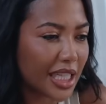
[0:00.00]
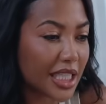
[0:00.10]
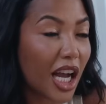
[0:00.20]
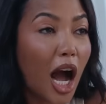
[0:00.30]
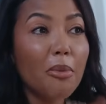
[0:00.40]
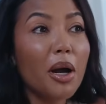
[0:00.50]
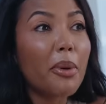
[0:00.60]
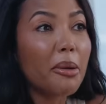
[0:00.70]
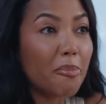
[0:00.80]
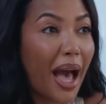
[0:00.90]
It's like, I'm
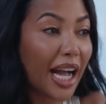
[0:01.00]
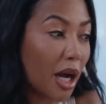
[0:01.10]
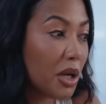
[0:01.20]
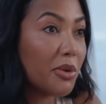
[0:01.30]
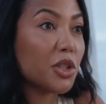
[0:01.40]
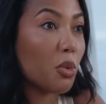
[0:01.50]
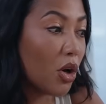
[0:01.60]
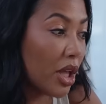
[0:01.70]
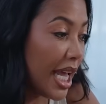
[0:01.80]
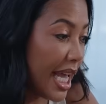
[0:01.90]
going back. I'm going to
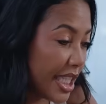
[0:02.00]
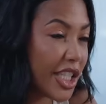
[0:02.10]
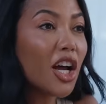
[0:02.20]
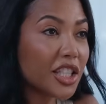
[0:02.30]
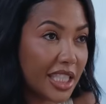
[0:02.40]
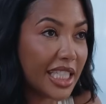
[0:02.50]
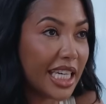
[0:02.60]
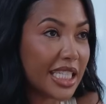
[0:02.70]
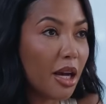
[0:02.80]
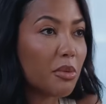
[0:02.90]
what
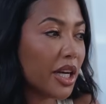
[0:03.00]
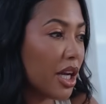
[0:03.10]
certainty is. I'm going